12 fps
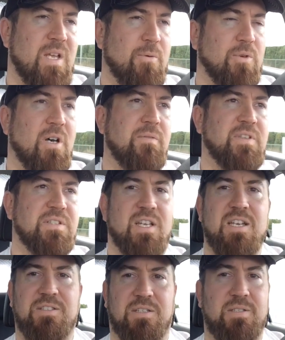I would love to
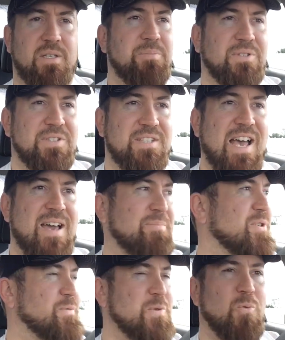say it's as simple as that,
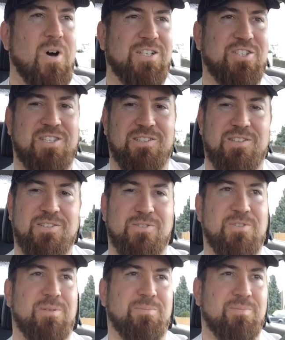but if you watch the,
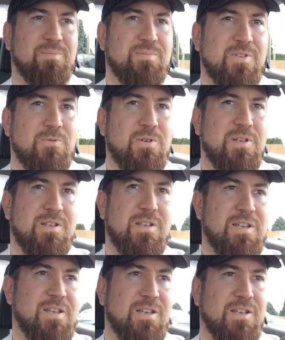there's some, you know,
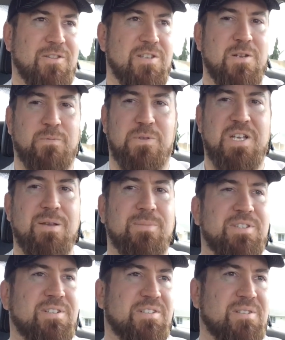in the
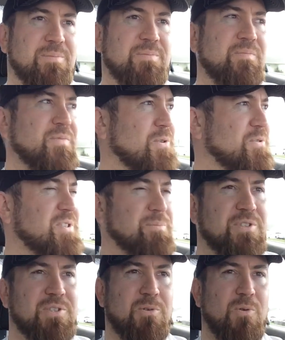infotainment system, there's
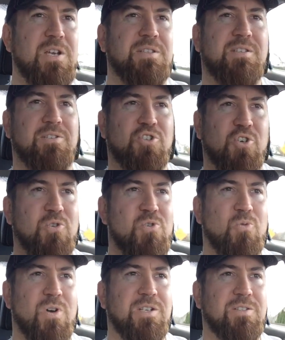some screens that show
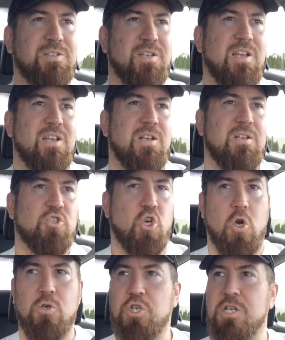you when it's
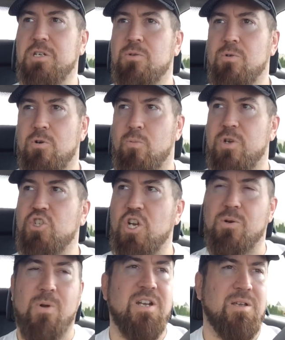charging and or
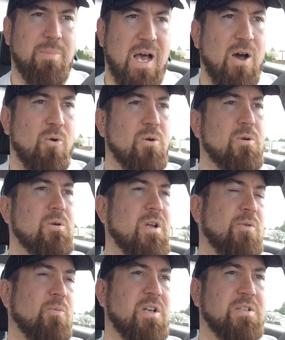regenerating power
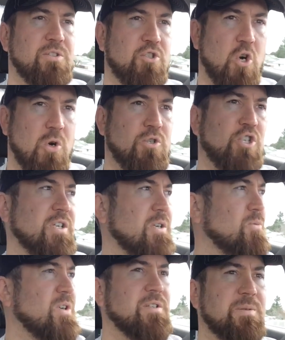and when it's
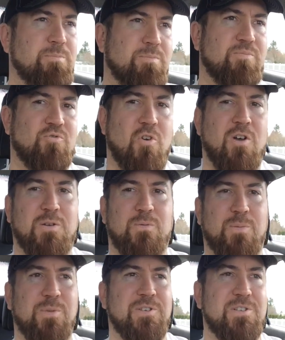charging and when it's drawing
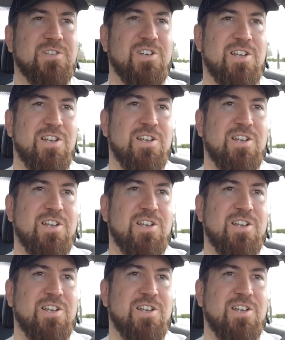from the